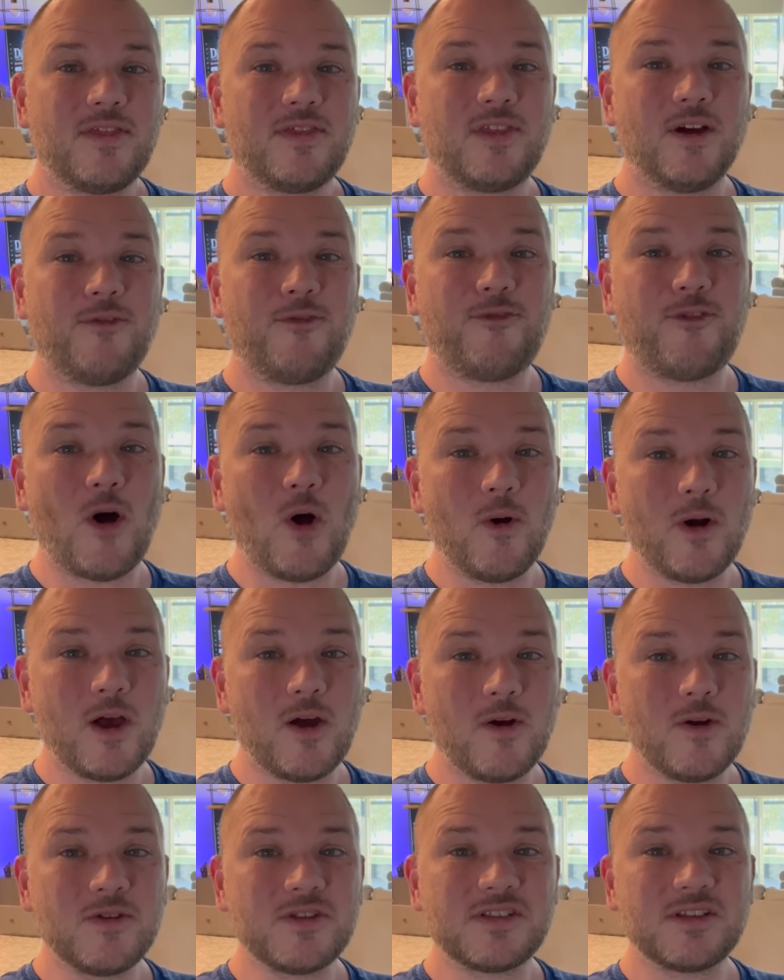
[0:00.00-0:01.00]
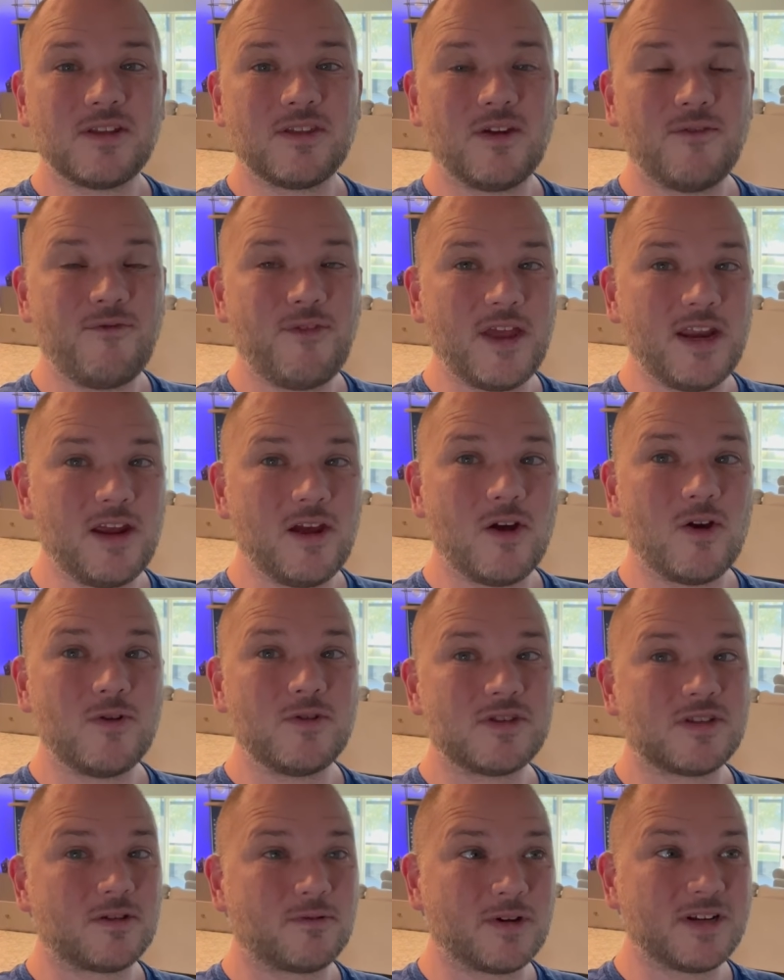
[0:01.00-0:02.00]
the photos, the
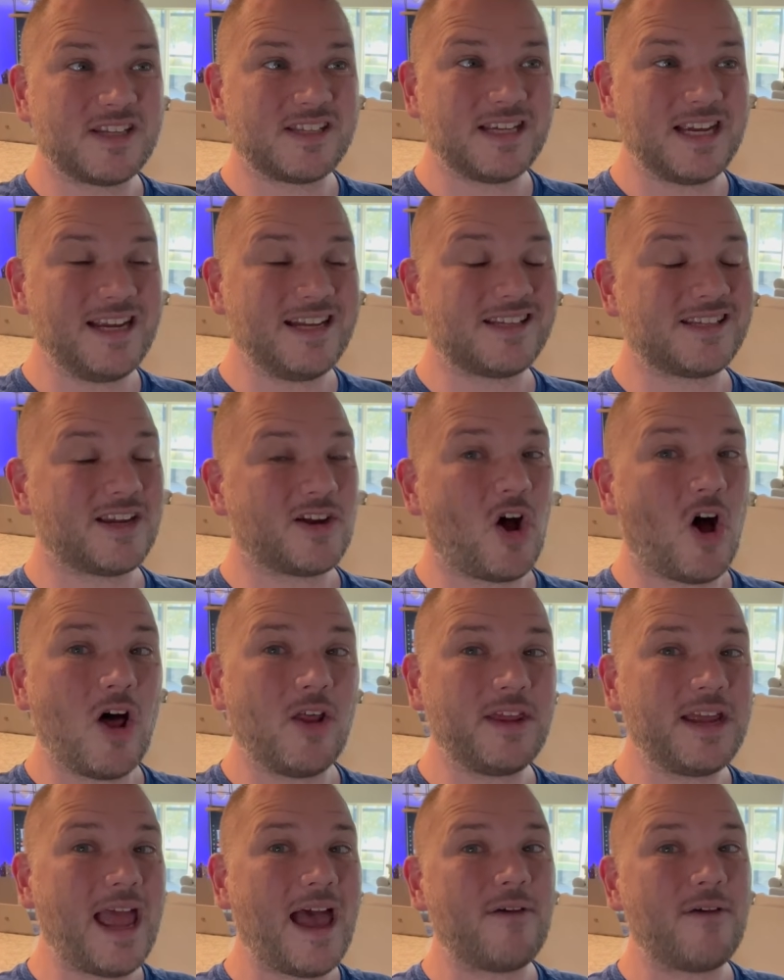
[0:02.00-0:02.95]
videos, the receipts, and all the